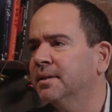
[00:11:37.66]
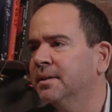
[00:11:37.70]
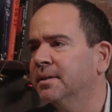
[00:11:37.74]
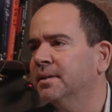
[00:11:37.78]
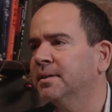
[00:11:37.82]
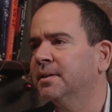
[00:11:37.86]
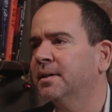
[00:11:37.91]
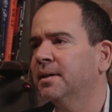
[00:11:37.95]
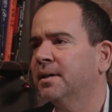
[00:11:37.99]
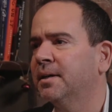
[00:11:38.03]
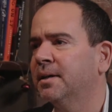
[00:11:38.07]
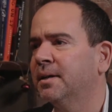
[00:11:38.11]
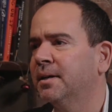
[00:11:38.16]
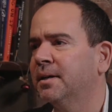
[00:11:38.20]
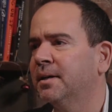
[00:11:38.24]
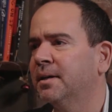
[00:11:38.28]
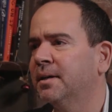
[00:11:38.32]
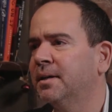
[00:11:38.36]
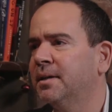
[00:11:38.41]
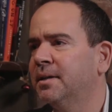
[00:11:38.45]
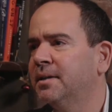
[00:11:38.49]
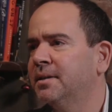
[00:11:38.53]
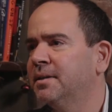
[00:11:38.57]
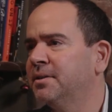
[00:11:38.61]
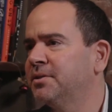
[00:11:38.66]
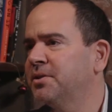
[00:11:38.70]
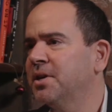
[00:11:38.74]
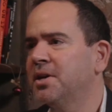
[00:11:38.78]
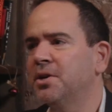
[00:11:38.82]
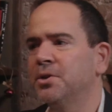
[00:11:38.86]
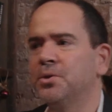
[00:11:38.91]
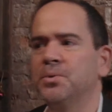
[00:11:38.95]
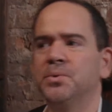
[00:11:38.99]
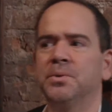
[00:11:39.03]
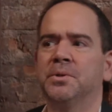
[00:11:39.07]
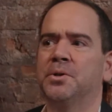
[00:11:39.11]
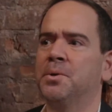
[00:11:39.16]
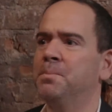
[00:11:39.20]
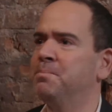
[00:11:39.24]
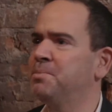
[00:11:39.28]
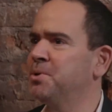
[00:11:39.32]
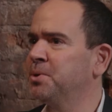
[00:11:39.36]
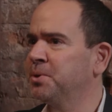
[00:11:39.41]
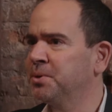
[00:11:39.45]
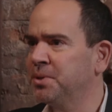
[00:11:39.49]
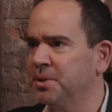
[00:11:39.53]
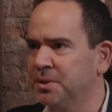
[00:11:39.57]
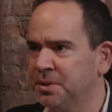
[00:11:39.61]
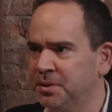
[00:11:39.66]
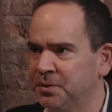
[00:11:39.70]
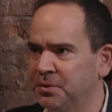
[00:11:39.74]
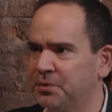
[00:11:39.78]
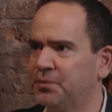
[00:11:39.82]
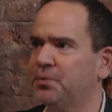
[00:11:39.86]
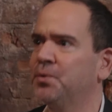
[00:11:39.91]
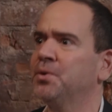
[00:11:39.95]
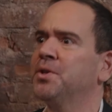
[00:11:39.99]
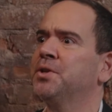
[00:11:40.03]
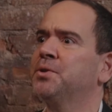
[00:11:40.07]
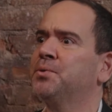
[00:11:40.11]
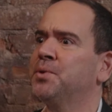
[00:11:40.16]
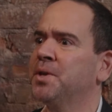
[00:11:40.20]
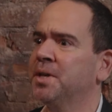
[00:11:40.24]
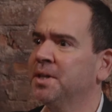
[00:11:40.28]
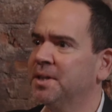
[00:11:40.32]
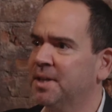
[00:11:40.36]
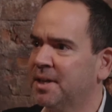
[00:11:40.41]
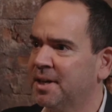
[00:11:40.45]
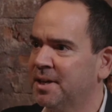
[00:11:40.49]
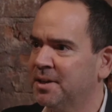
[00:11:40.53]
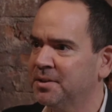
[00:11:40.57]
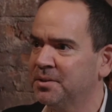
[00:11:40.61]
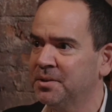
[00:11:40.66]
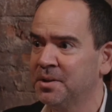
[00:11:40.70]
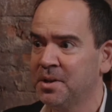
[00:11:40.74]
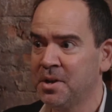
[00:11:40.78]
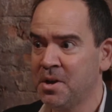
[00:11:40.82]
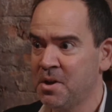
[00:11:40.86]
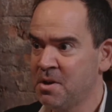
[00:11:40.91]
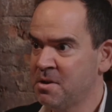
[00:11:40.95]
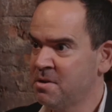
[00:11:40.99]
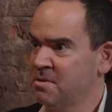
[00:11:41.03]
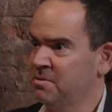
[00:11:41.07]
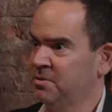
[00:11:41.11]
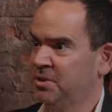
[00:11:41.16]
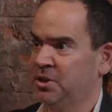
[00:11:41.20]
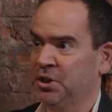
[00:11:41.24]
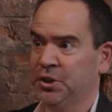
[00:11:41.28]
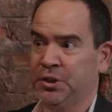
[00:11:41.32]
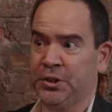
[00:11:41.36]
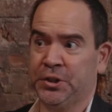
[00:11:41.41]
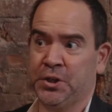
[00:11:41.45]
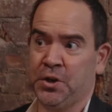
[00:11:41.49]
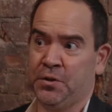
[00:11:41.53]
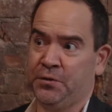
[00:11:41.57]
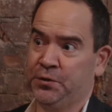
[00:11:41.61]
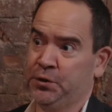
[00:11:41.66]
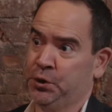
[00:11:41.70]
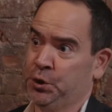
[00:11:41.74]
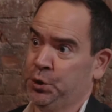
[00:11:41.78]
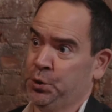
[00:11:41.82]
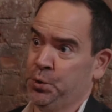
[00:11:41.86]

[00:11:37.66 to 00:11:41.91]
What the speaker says: and started doing computer systems for the trading desk. This stuff